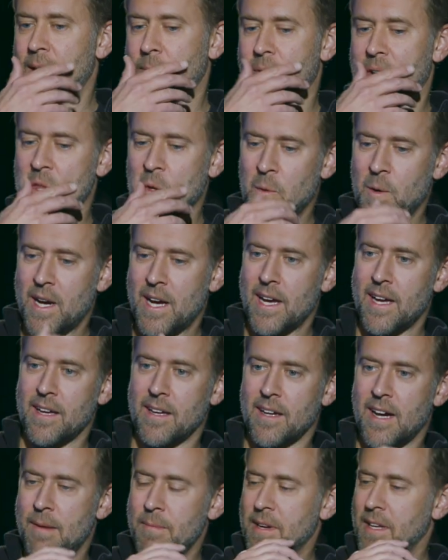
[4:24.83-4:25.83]
by the way,
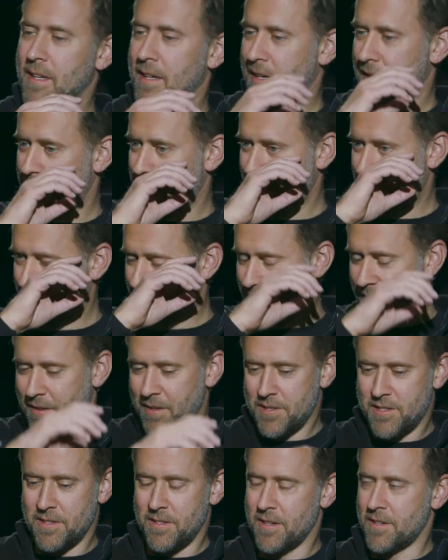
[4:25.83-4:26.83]
I mean, I know
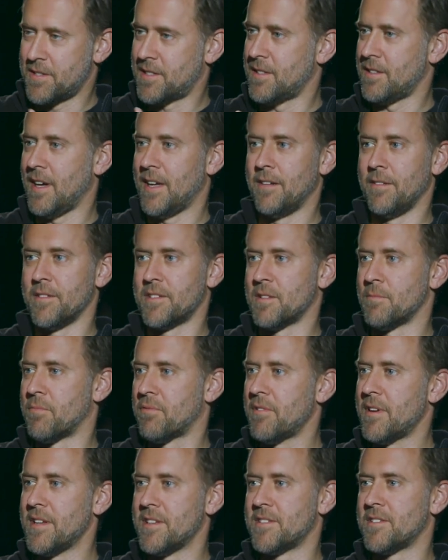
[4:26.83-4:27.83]
there's some
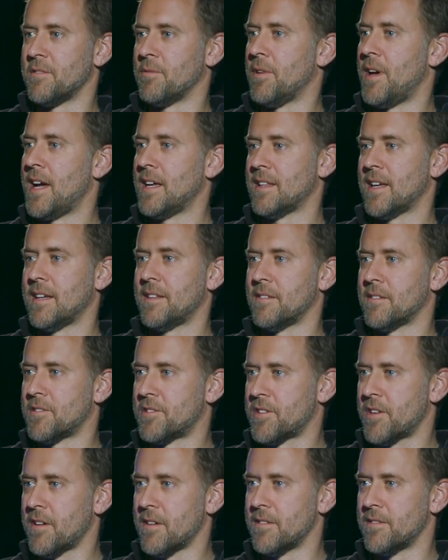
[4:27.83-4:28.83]
priests who will hang that in their
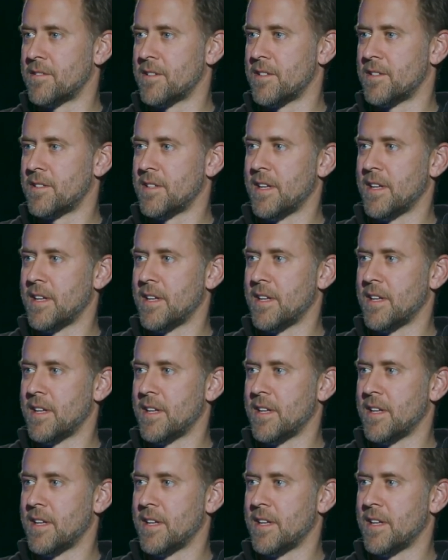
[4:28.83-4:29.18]
church,